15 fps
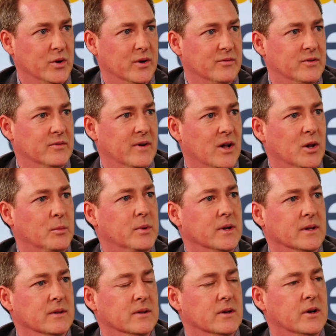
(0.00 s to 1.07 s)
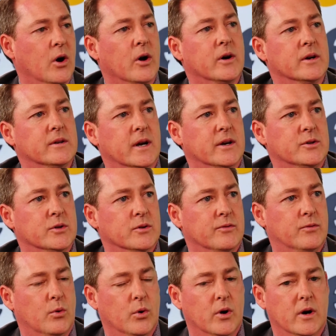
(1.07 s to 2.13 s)
of developing the architecture
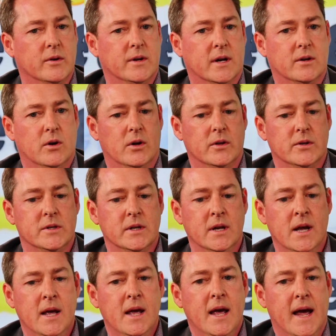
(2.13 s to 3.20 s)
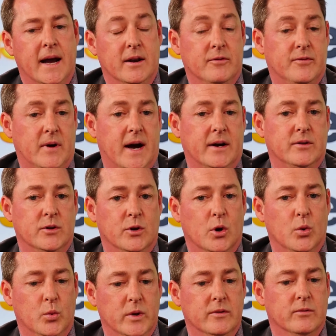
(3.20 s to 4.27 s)
for our technology. And in fact,
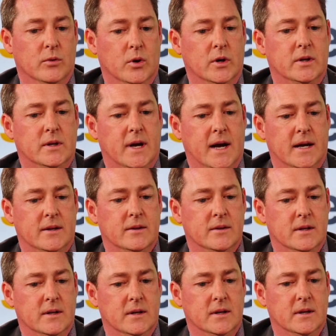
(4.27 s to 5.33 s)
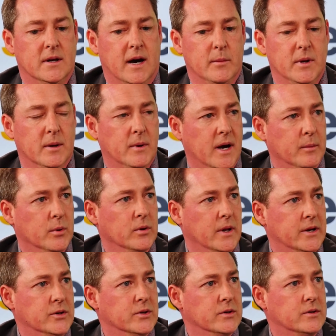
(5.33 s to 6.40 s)
we've looked at the IBM
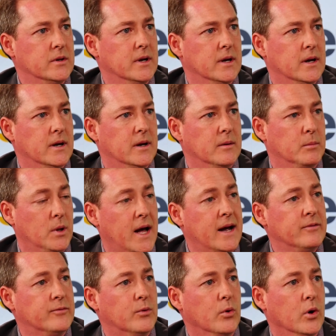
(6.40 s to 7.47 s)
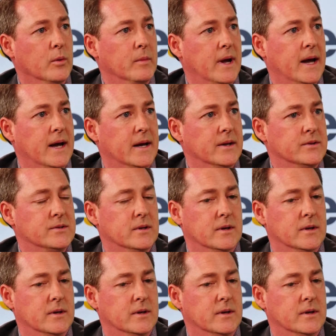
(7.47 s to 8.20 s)
Hyperledger platform as